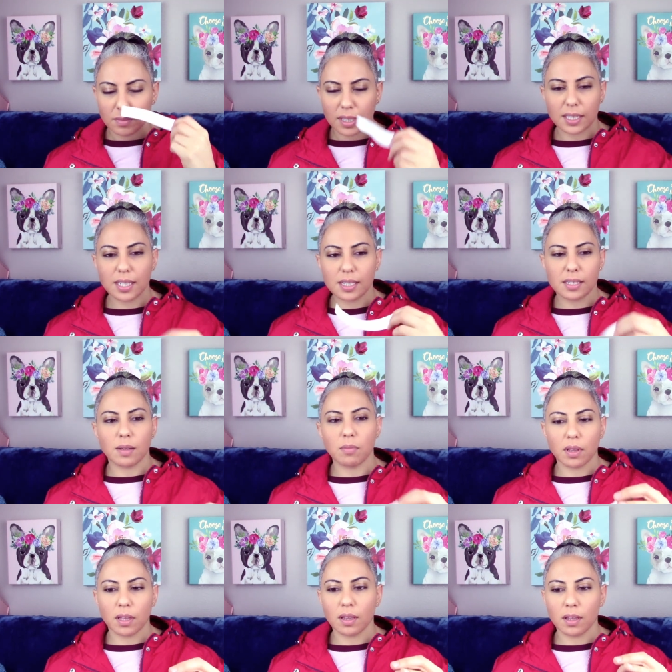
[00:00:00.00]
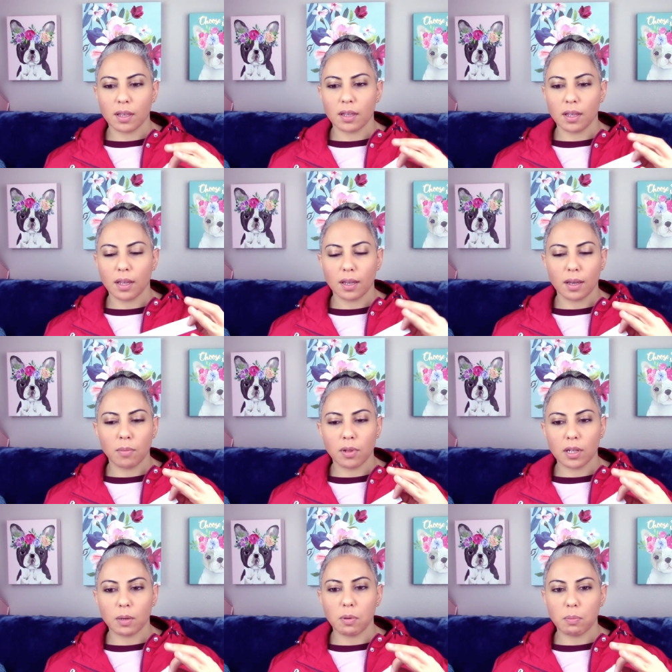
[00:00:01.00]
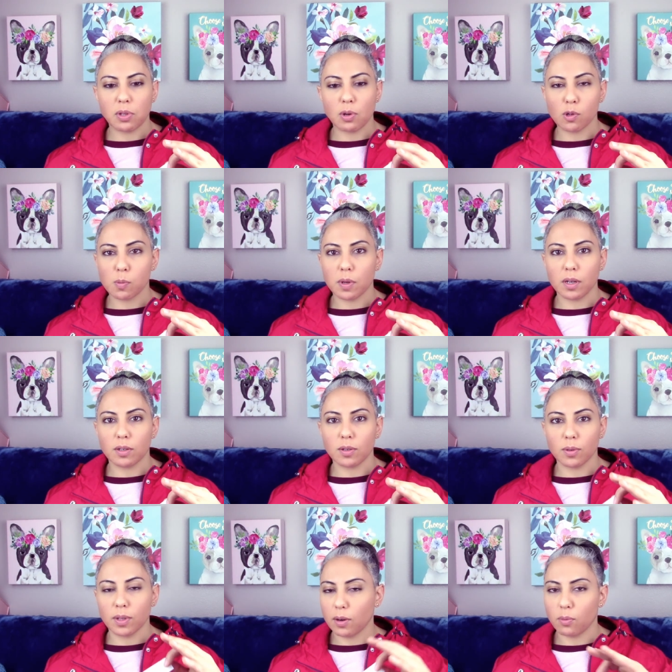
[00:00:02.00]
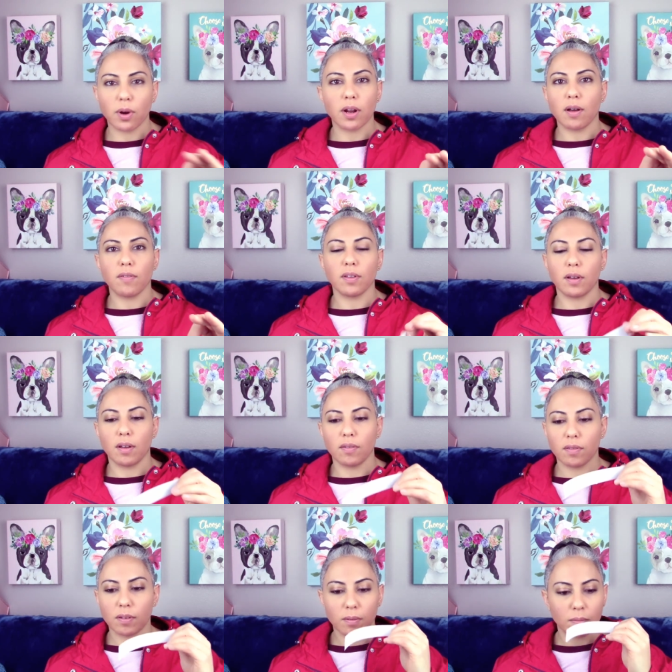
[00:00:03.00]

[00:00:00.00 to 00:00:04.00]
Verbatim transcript: This has something that like I'm a little bit nose blind to, like right off the cuff.